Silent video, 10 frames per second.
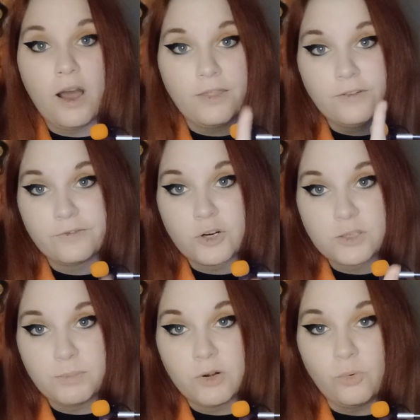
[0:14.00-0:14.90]
on the
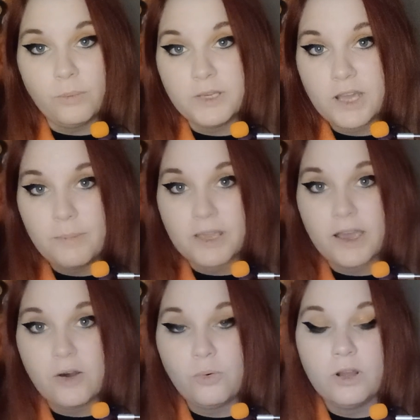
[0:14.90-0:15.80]
first book will be coming
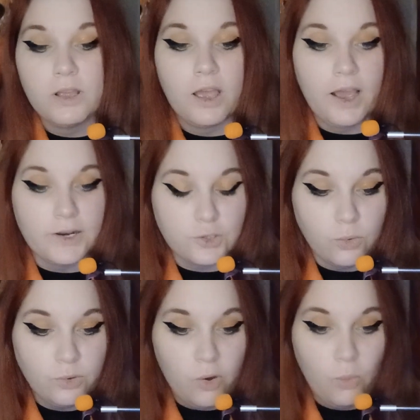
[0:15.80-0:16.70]
out. I
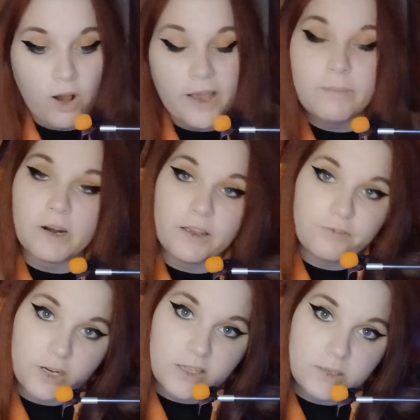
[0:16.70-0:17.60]
don't know why, but I
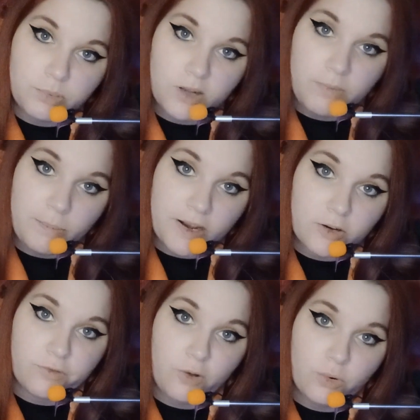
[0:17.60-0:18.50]
forgot to plug my
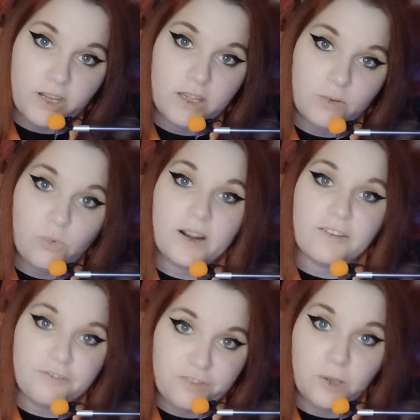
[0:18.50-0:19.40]
microphone in when
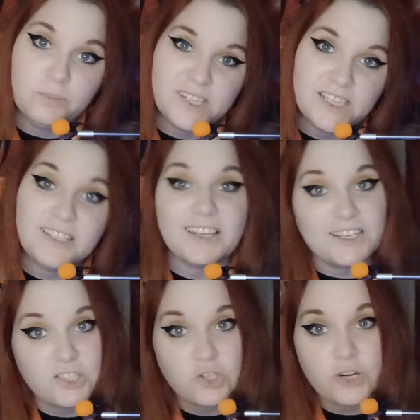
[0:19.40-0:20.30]
I filmed it
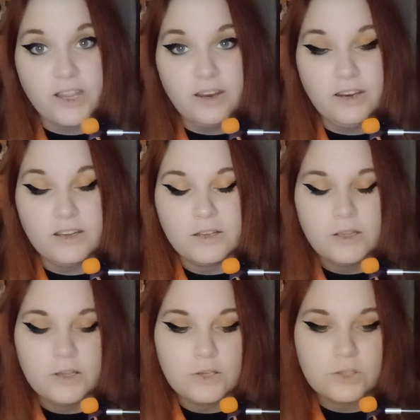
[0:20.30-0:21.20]
yesterday.
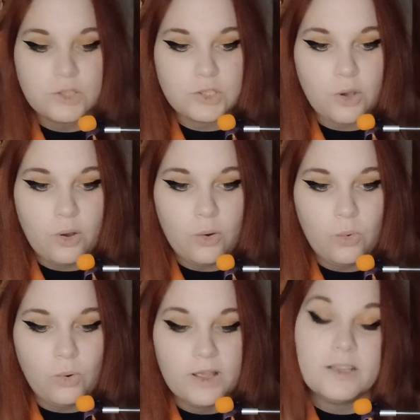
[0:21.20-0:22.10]

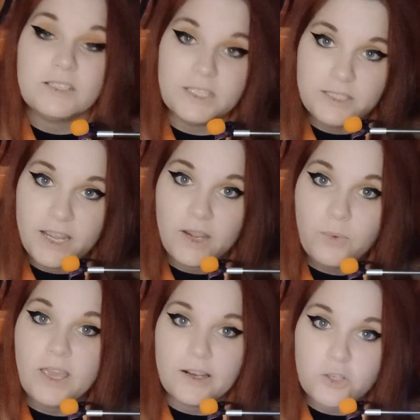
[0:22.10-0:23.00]
So today
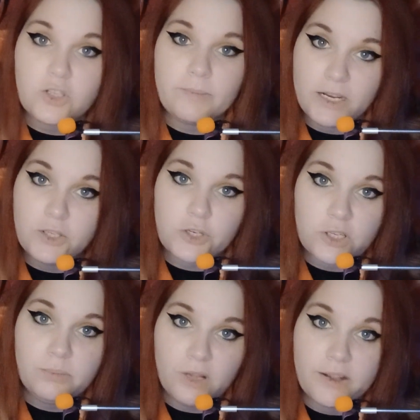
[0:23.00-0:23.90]
we actually made sure
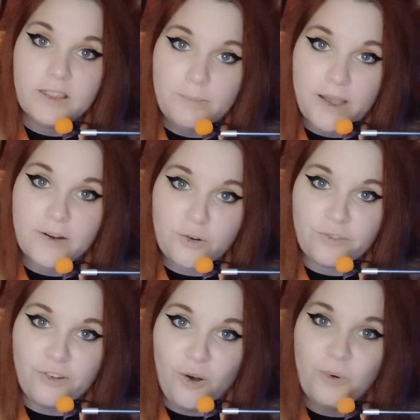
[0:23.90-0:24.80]
to plug in the
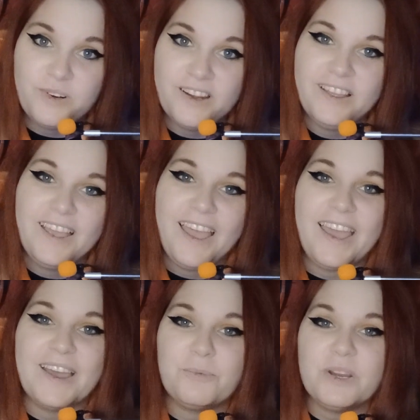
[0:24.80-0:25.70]
microphone,
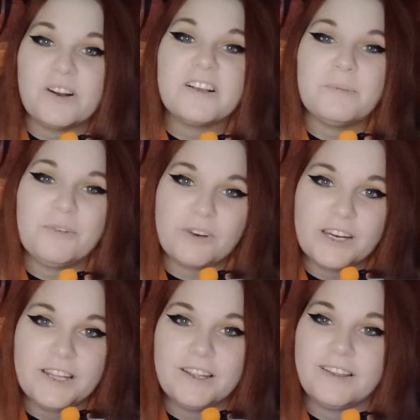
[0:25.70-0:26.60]
and we are going to be
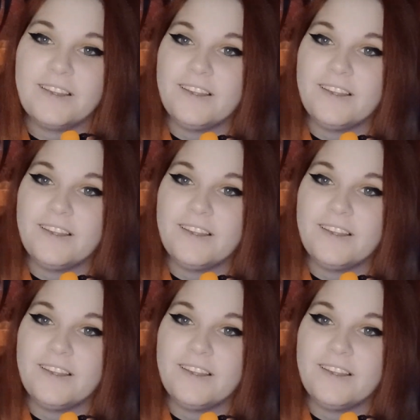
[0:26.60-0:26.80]
reading